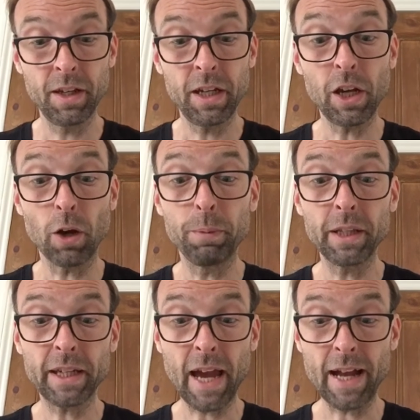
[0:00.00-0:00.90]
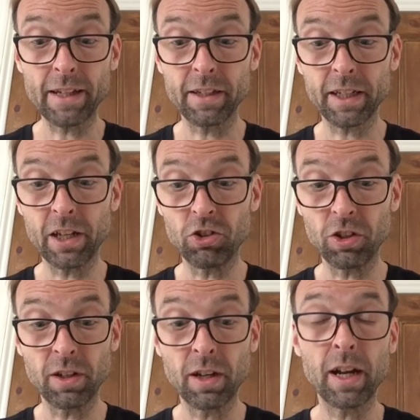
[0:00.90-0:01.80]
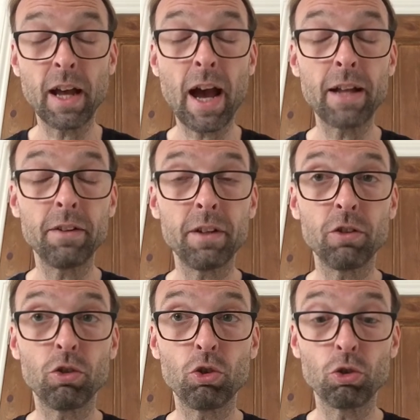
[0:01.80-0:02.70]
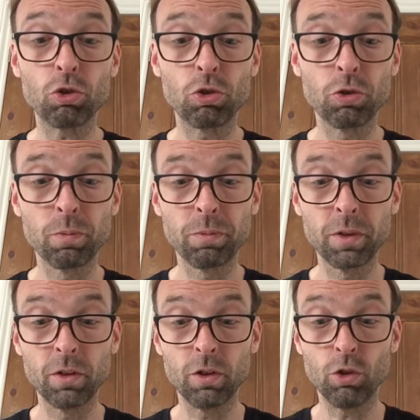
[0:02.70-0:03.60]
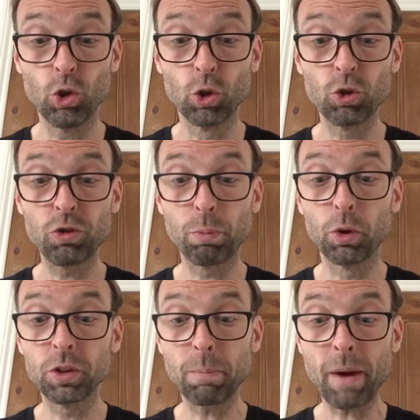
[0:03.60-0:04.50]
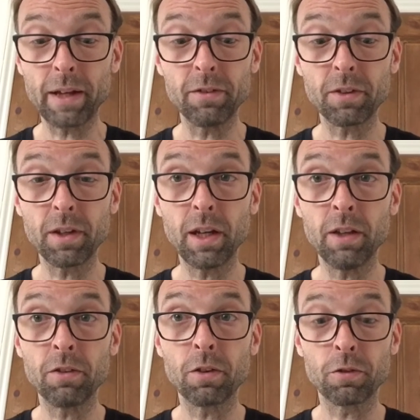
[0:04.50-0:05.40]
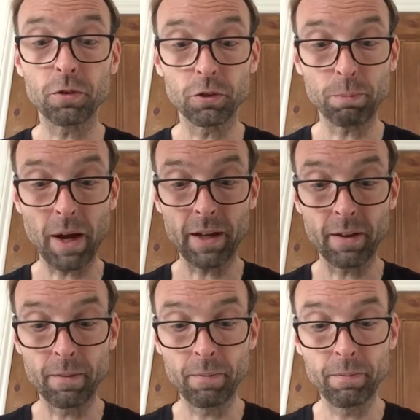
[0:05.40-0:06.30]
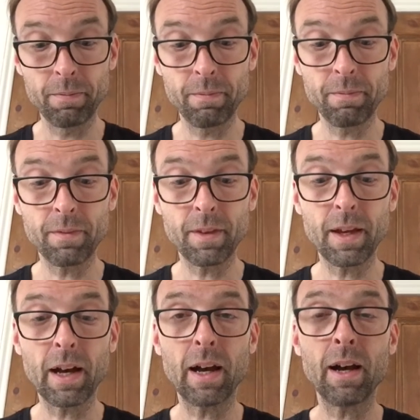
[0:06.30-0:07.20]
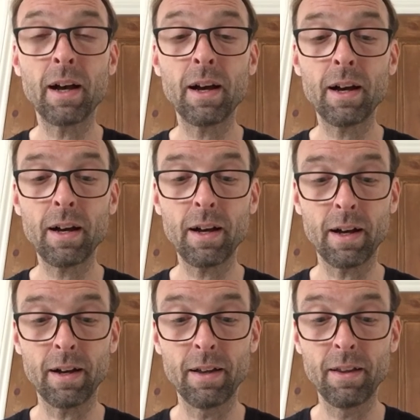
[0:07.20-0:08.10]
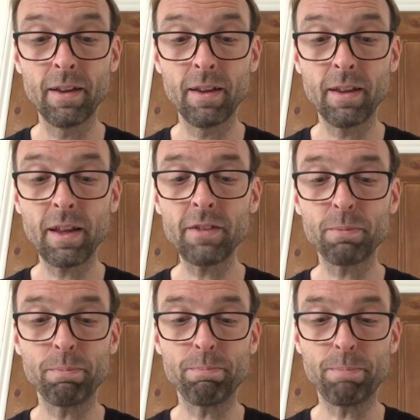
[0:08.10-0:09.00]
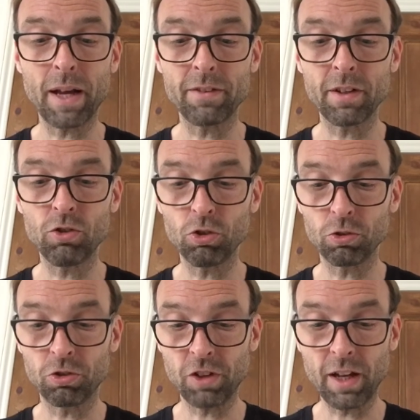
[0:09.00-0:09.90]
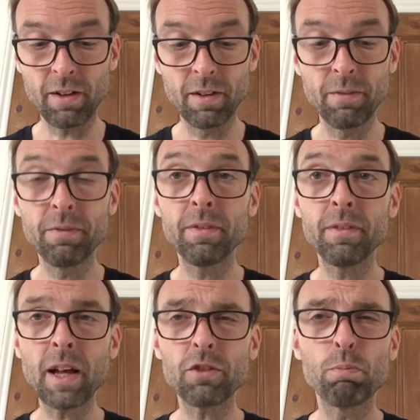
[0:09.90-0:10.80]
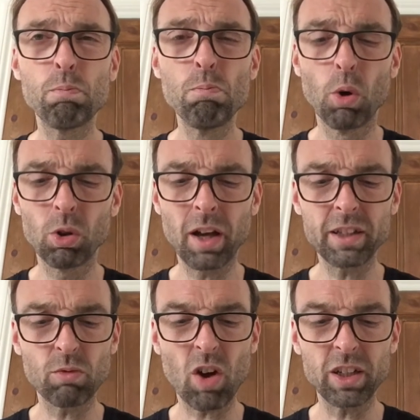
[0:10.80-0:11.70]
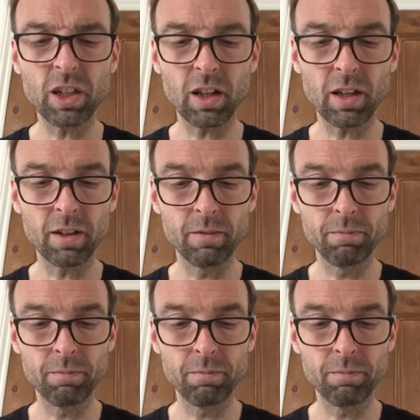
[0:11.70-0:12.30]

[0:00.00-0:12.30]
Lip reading: He opened the can in the kitchen and handed it to George. George poured the paint into the saucepan. "Aha, that's better," George said. "That's more like the right colour."